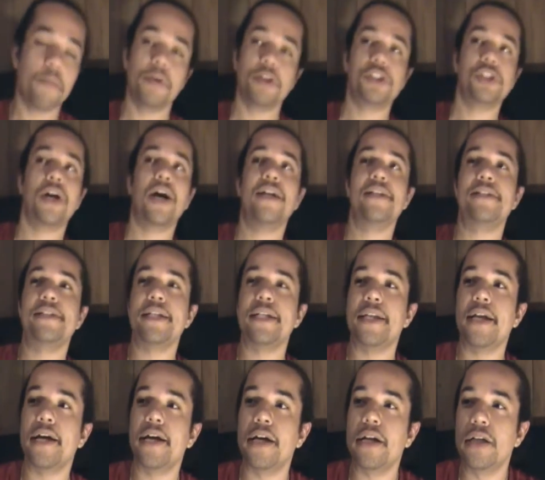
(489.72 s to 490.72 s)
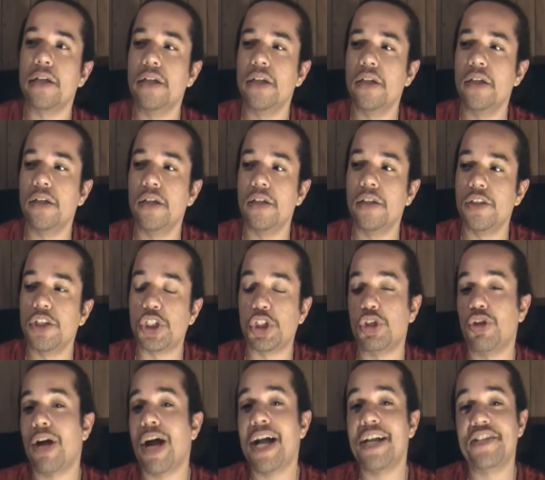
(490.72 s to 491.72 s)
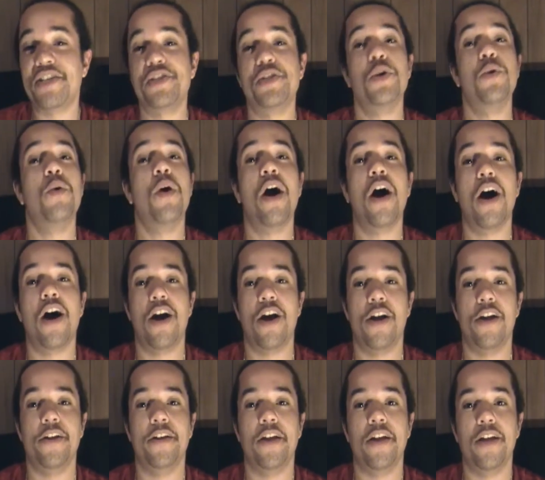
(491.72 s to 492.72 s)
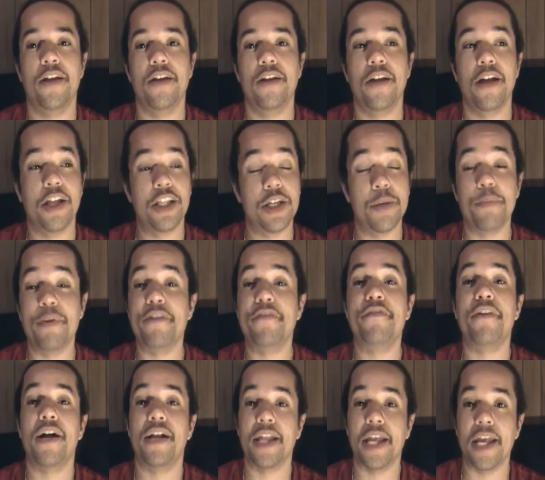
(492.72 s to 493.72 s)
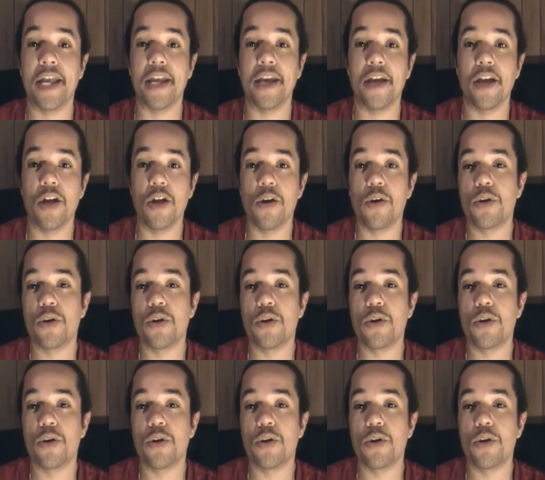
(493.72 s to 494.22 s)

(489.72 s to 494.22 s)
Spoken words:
but John Cena tried so hard to be funny,